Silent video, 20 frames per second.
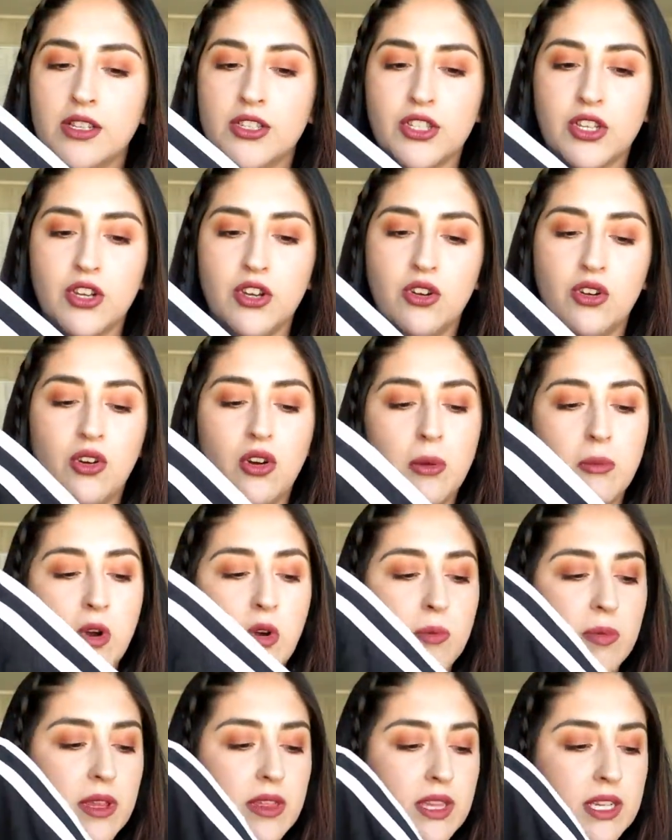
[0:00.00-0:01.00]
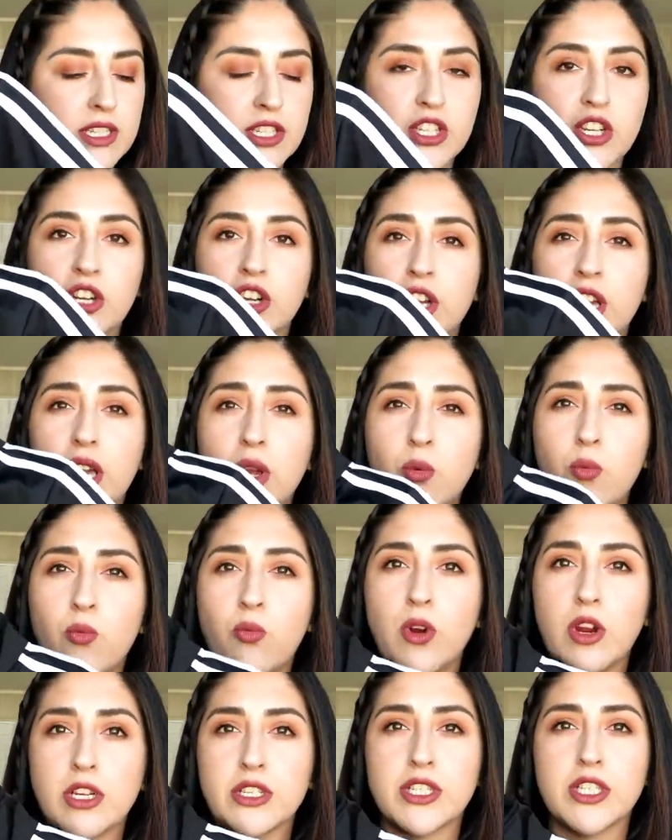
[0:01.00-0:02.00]
So I'm hoping this year he
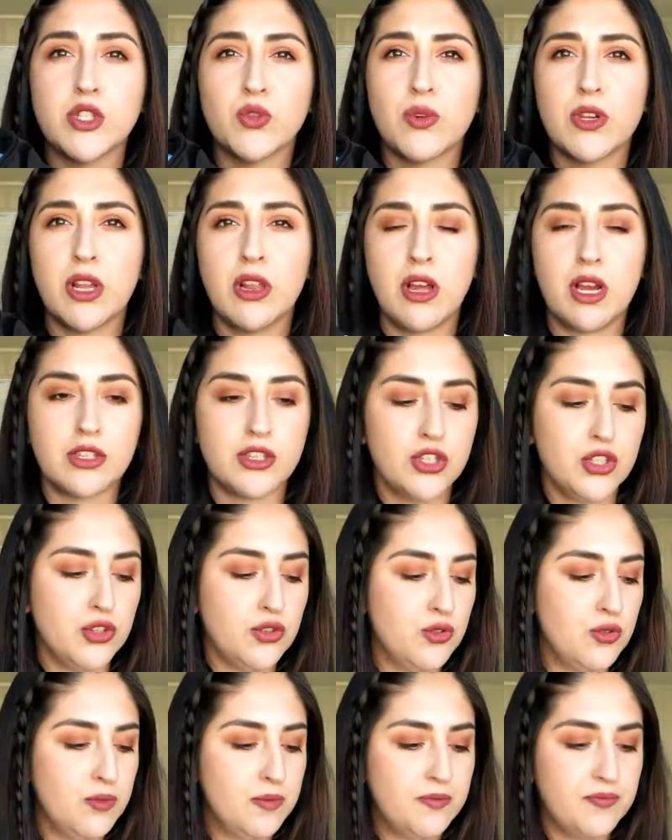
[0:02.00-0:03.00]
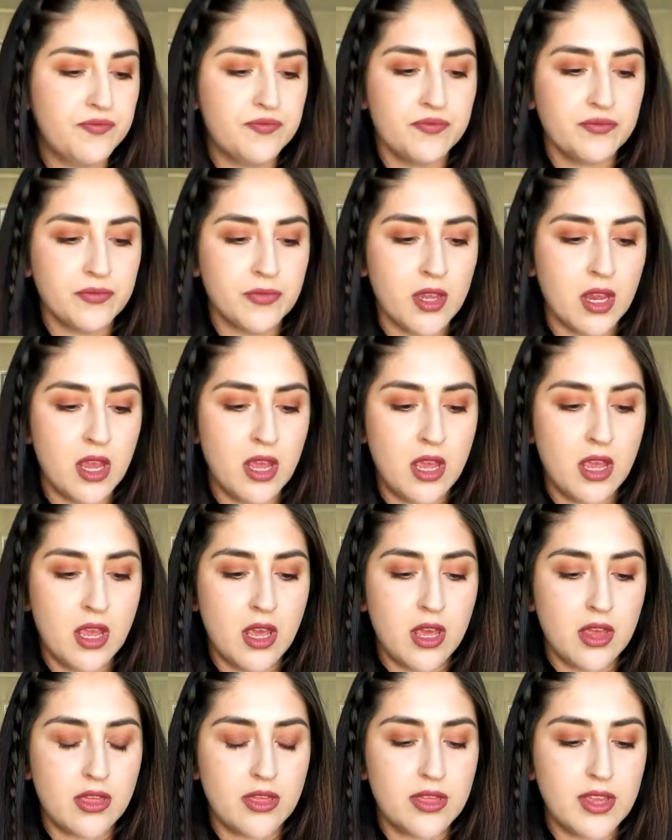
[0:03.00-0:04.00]
wears this one a lot too.
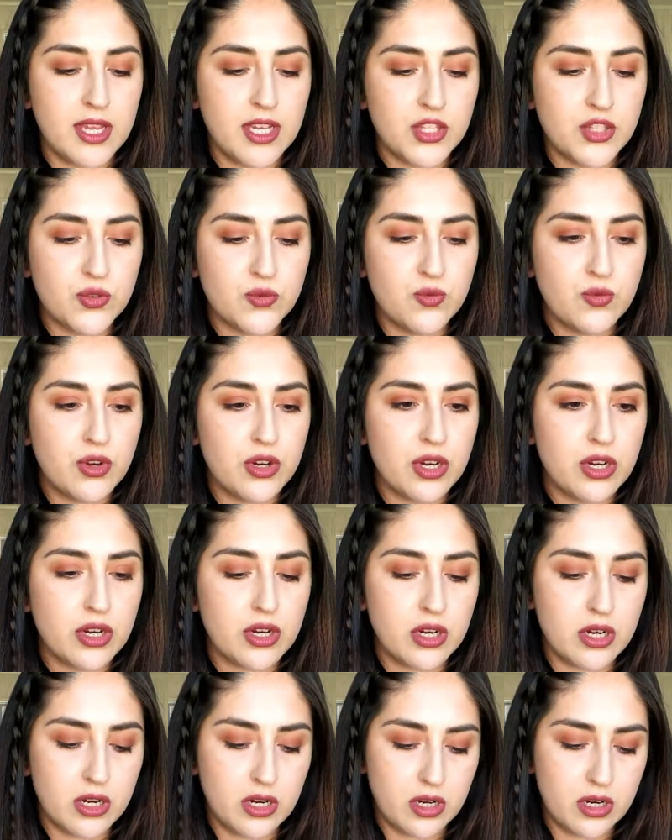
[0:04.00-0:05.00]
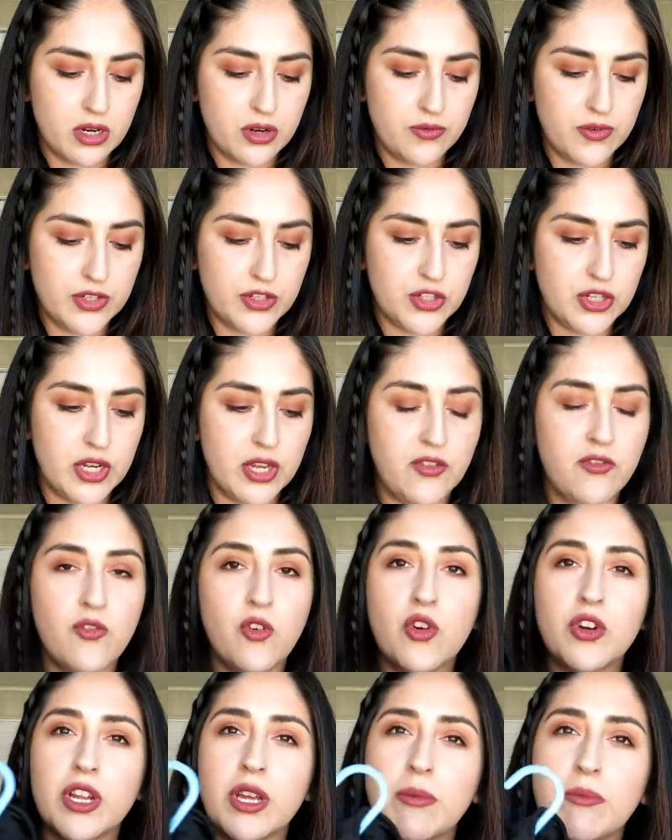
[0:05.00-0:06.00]
These were originally
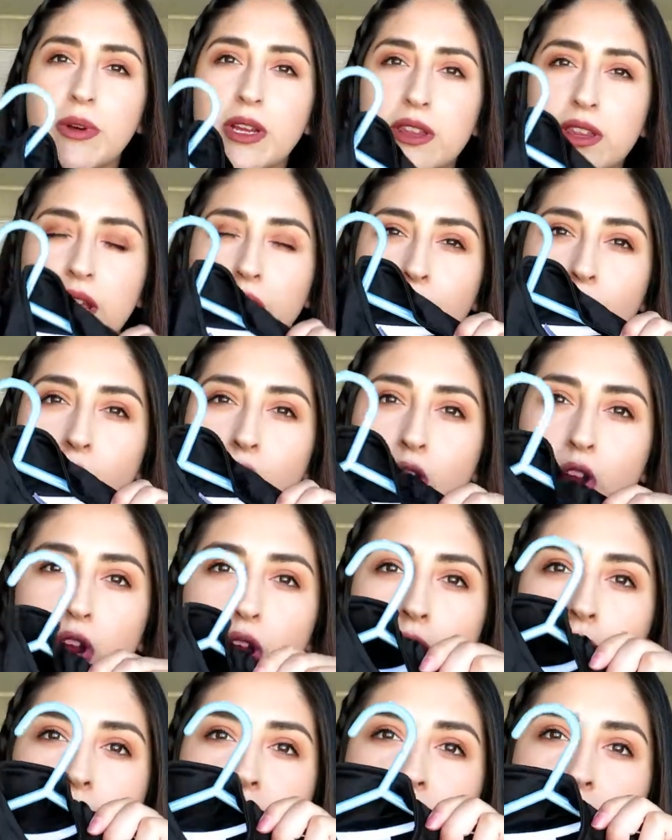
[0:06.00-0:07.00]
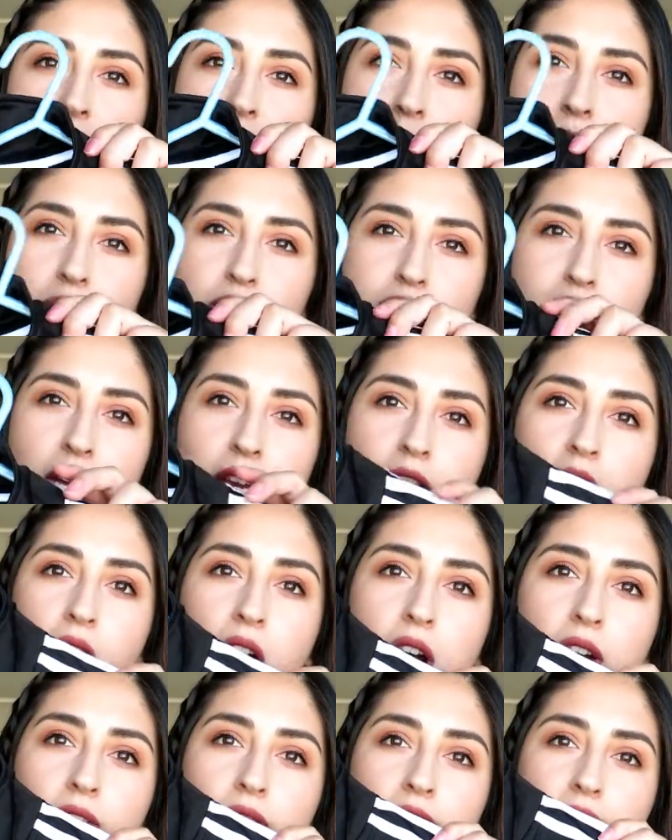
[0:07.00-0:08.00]
40 but they were 50%
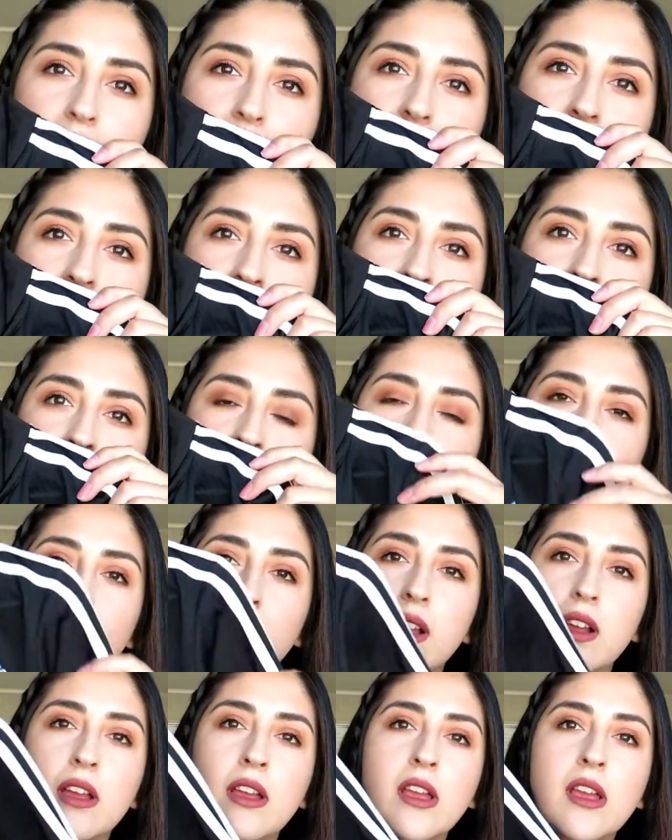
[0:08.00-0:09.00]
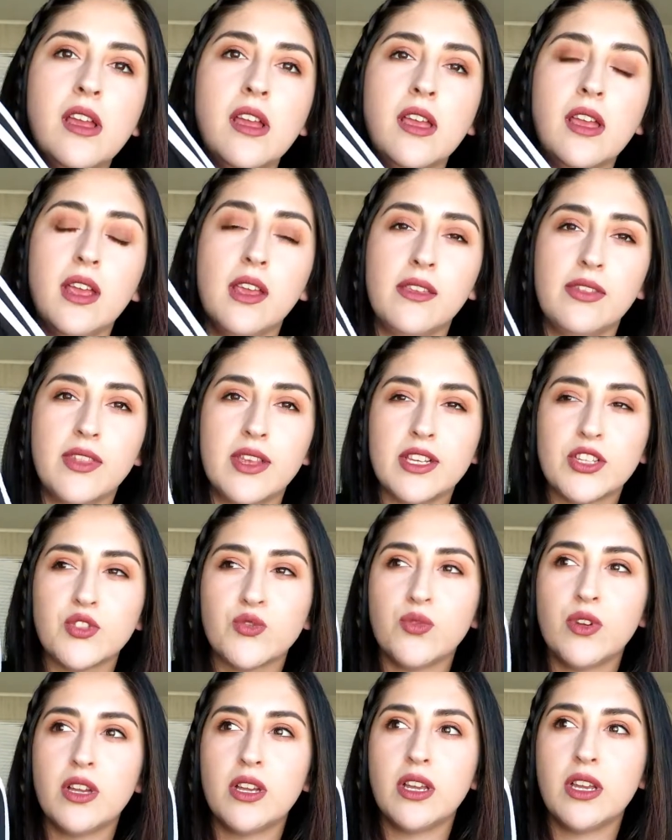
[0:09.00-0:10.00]
off and
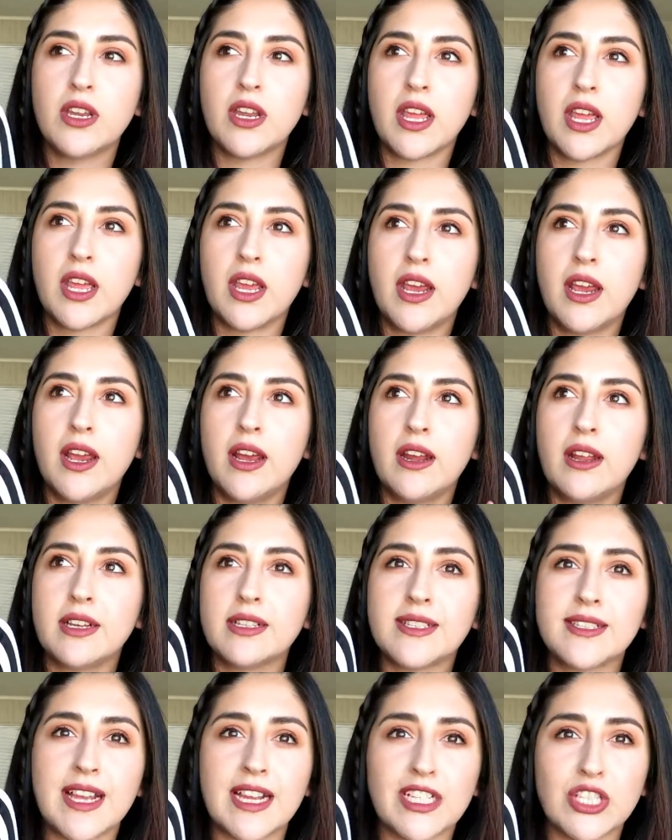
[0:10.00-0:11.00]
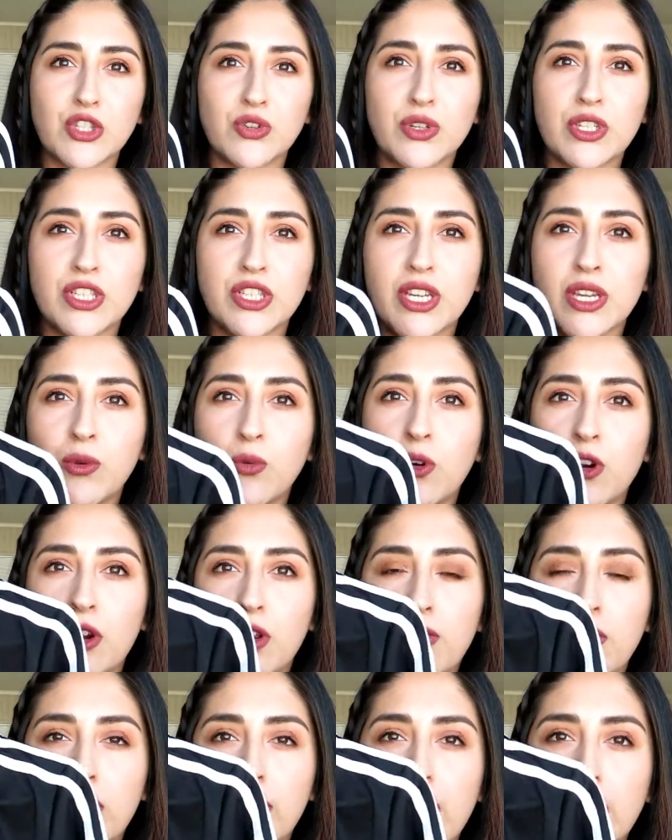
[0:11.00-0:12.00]
this one and a size 3T
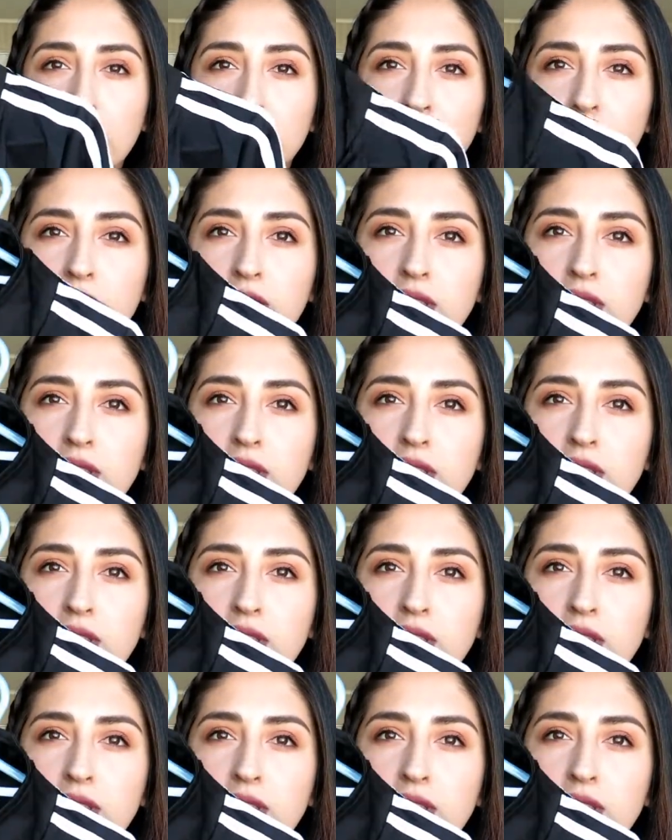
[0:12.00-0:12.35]
were the last